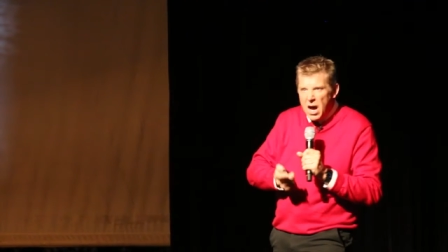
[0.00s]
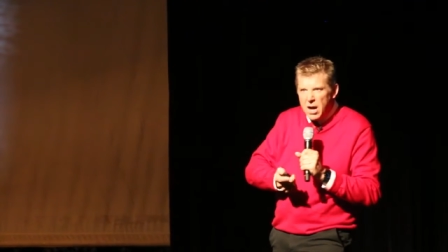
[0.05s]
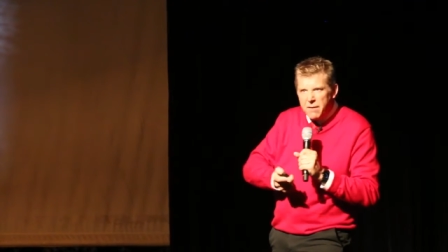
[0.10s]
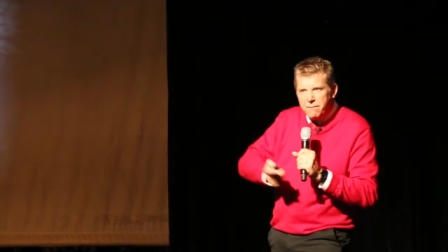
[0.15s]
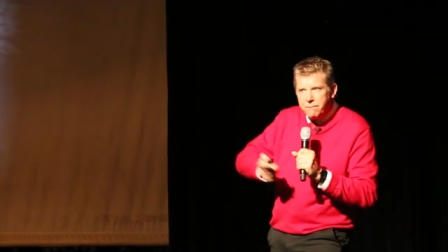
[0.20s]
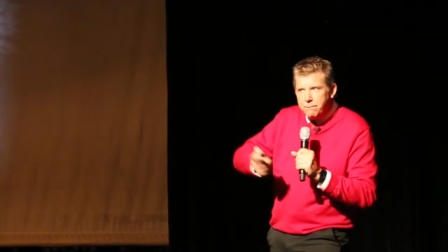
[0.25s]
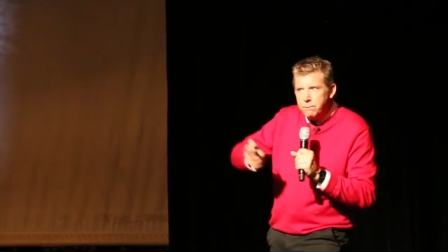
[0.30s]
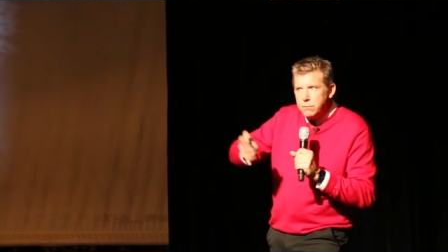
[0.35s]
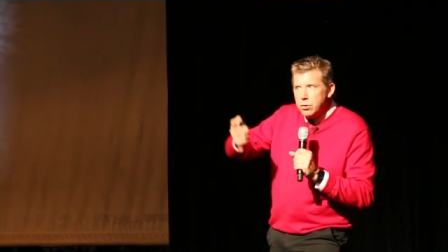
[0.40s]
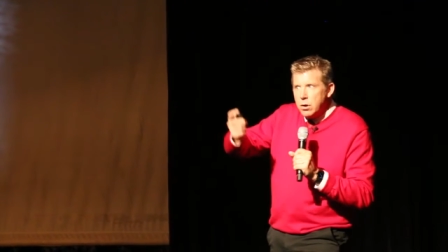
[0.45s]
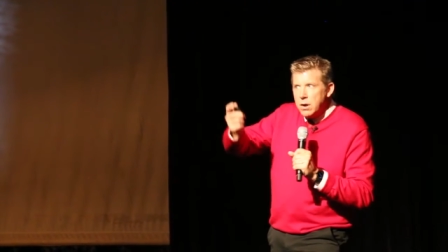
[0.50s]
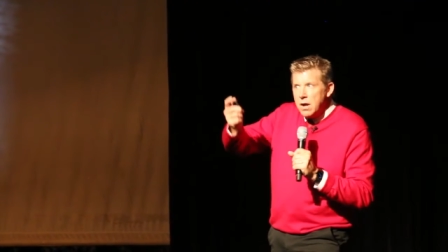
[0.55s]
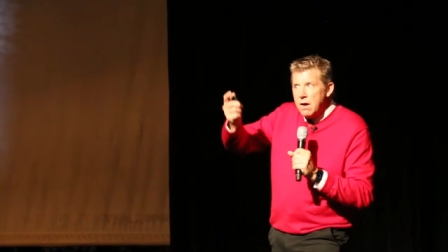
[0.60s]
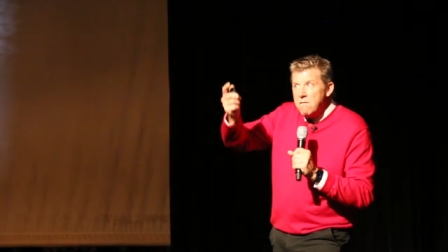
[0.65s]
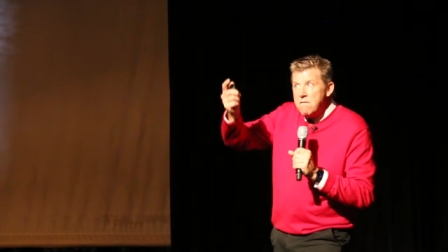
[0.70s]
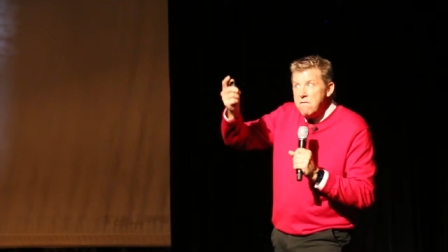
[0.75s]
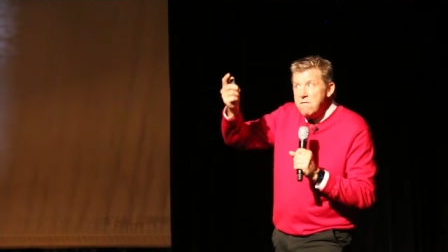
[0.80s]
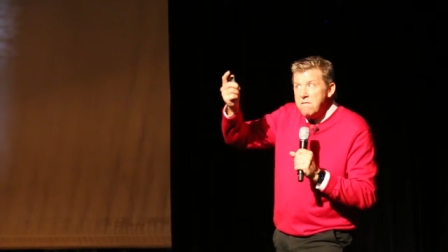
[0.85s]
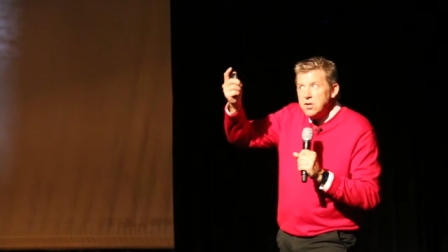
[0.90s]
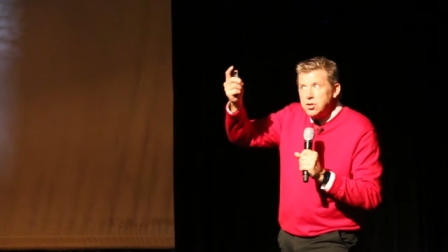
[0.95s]
I took
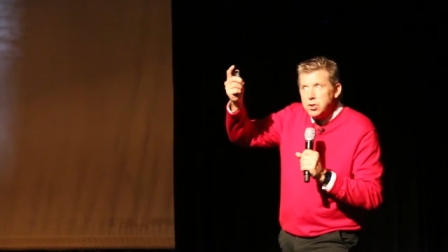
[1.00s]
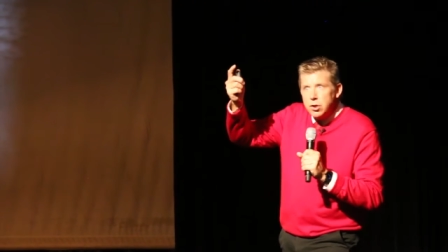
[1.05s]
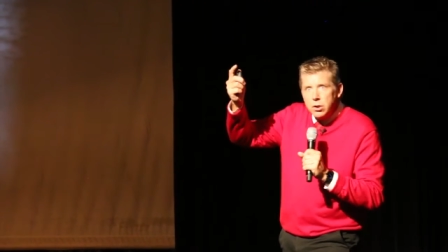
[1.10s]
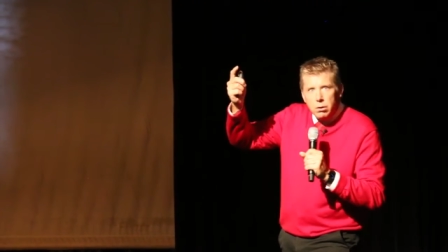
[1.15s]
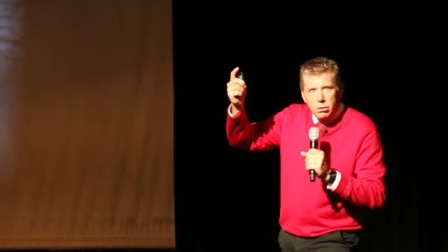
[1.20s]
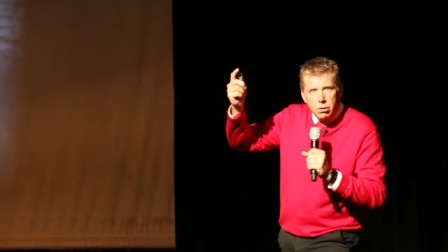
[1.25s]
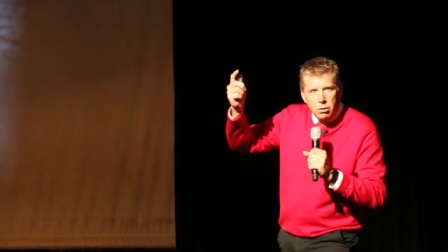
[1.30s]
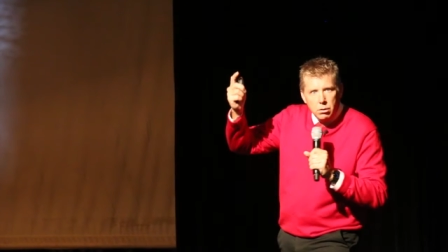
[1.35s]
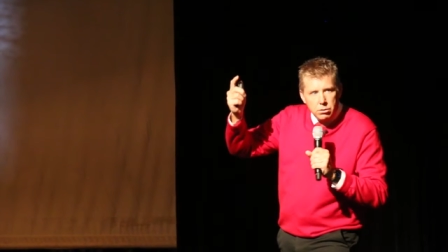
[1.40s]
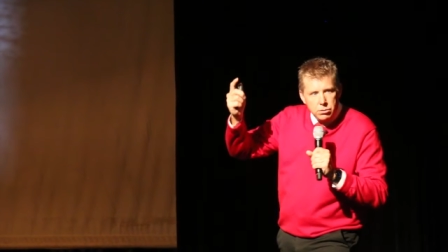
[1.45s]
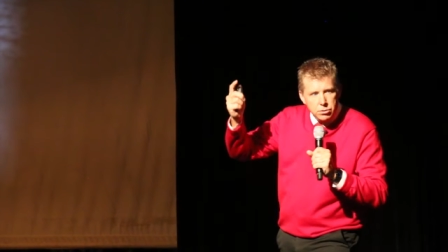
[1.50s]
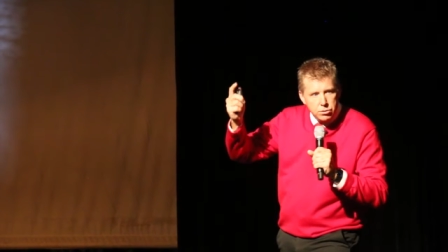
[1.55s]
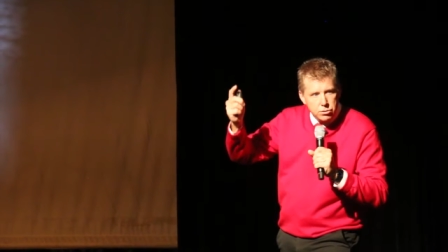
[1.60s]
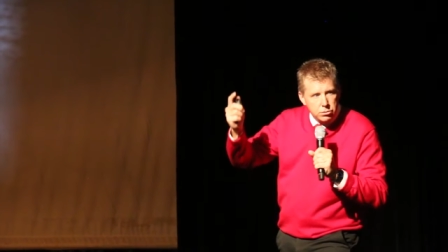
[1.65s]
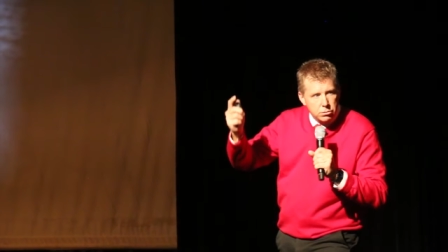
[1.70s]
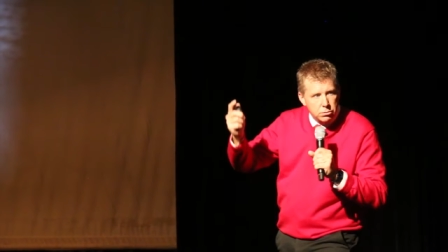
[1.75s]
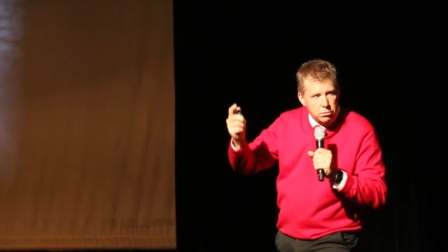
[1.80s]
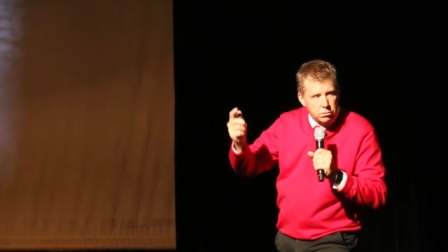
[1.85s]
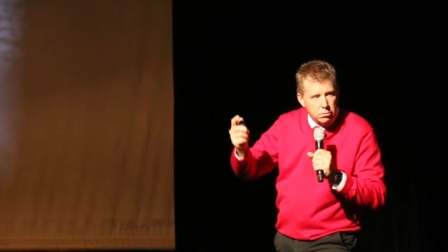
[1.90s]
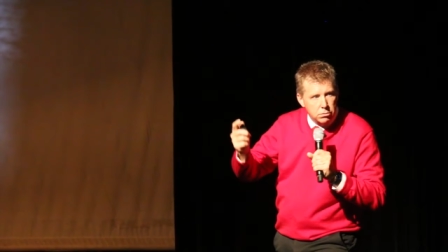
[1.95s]
out fishing
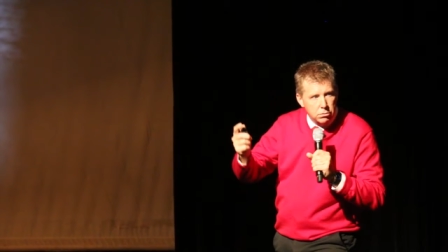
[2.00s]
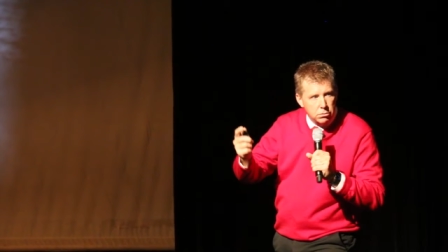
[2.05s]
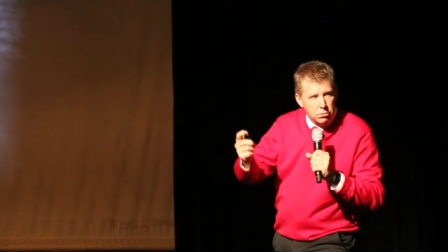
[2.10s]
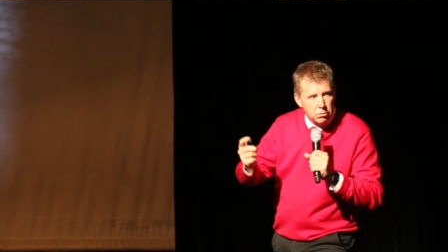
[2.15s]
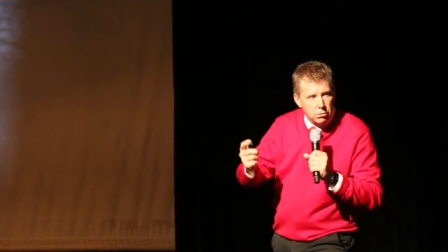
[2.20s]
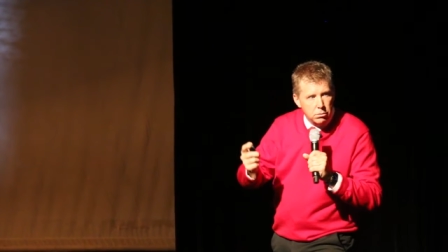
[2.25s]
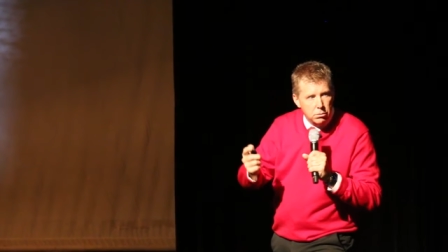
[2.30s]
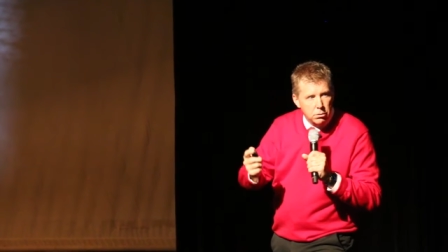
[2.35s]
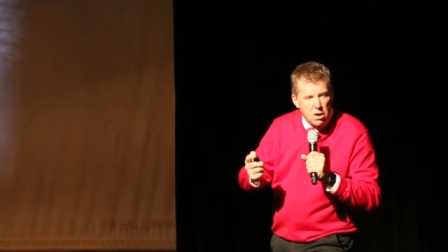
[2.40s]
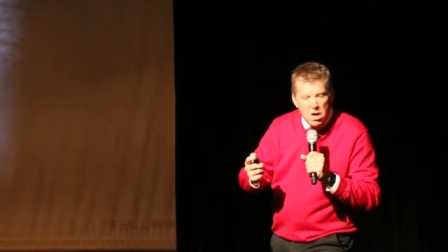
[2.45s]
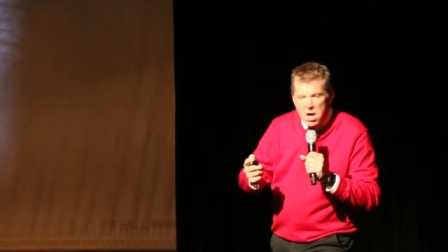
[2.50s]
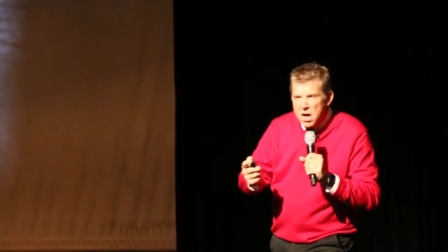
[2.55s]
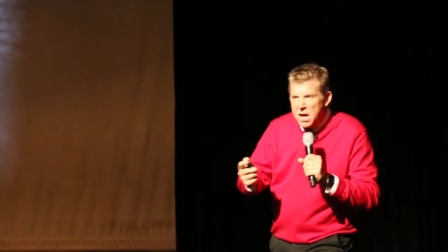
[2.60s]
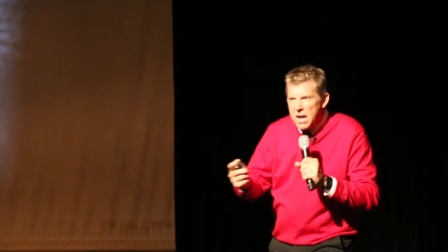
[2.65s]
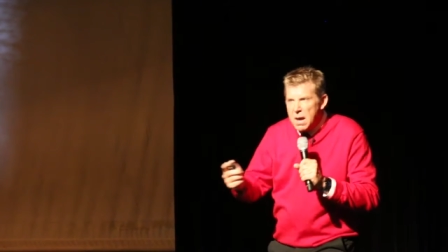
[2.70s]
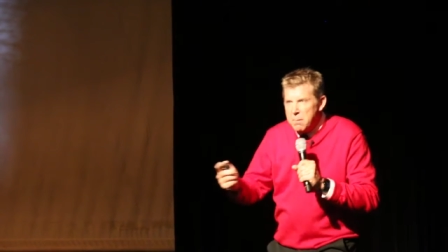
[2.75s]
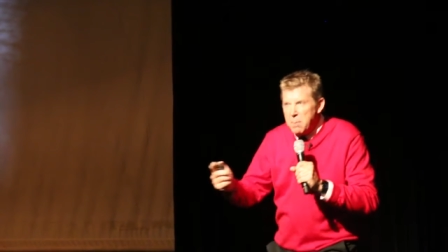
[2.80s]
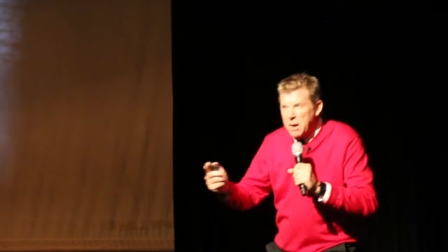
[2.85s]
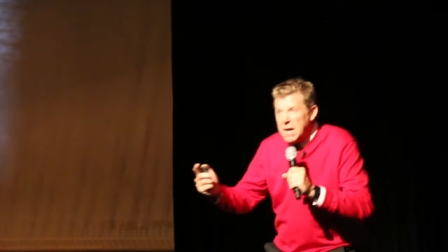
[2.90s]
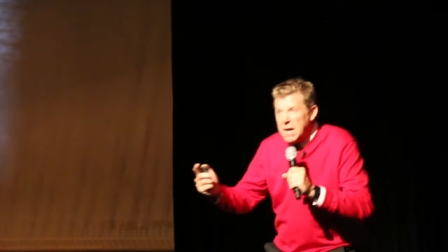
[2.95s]
hooks, and I